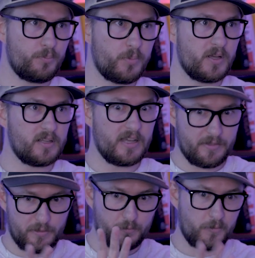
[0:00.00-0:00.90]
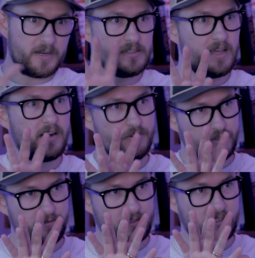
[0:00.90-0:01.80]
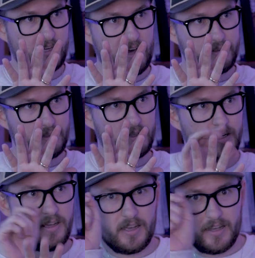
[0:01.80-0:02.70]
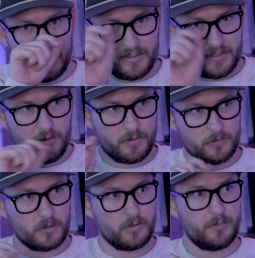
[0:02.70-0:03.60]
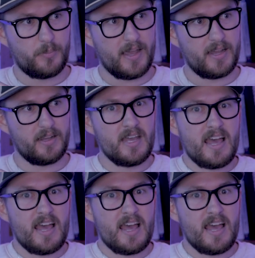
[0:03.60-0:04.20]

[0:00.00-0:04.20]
put like 3 layers of it together, and then go through and paint.